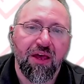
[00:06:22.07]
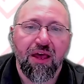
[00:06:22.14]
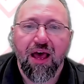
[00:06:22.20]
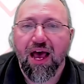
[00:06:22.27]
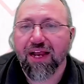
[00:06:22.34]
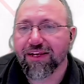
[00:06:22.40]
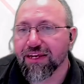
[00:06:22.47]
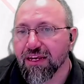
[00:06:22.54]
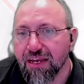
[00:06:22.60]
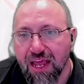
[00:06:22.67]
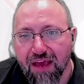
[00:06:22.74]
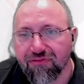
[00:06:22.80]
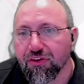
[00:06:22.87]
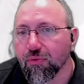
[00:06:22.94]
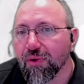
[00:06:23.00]
I didn't
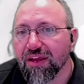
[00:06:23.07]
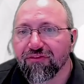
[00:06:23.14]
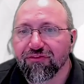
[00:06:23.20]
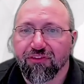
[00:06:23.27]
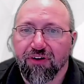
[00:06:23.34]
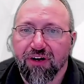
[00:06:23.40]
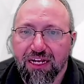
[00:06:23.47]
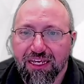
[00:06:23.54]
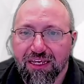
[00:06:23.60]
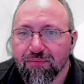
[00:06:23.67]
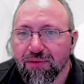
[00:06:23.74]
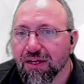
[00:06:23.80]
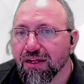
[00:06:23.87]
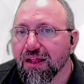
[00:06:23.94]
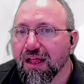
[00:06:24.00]
have to wait for an
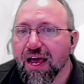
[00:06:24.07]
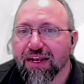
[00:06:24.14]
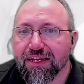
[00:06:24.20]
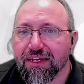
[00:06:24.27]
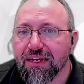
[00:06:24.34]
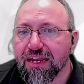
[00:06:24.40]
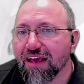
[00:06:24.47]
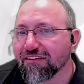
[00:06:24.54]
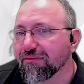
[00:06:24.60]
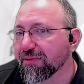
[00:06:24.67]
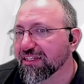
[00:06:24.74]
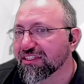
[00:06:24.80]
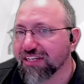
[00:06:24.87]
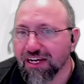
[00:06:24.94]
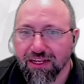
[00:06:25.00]
email. I didn't have to be
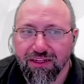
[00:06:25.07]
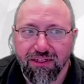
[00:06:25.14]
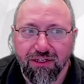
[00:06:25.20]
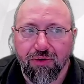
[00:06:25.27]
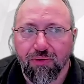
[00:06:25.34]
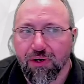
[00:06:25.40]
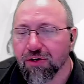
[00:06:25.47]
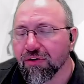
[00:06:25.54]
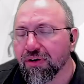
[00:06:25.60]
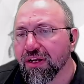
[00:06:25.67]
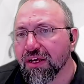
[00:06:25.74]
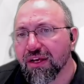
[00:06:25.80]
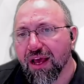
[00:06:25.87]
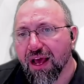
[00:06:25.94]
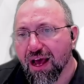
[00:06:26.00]
checking the quote.
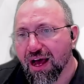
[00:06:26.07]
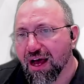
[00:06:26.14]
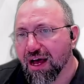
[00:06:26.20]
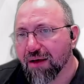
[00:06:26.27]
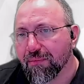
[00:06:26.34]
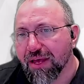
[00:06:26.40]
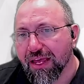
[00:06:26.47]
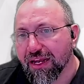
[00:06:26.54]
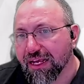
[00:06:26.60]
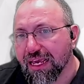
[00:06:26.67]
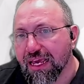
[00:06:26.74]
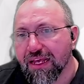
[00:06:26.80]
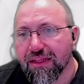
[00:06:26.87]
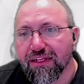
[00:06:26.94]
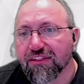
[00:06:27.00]
And
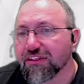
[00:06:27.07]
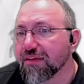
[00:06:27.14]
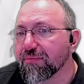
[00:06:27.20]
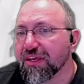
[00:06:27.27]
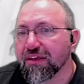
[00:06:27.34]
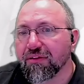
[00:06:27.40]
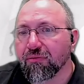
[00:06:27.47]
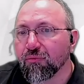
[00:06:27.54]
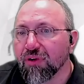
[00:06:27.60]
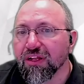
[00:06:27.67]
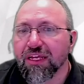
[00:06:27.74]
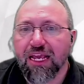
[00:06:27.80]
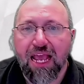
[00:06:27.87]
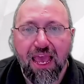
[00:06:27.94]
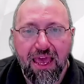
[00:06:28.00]
again, this could be
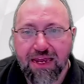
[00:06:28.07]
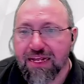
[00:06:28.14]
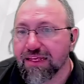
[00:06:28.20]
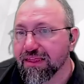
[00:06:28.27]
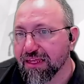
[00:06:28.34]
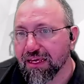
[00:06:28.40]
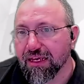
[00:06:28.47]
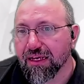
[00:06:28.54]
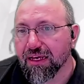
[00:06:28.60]
really anything.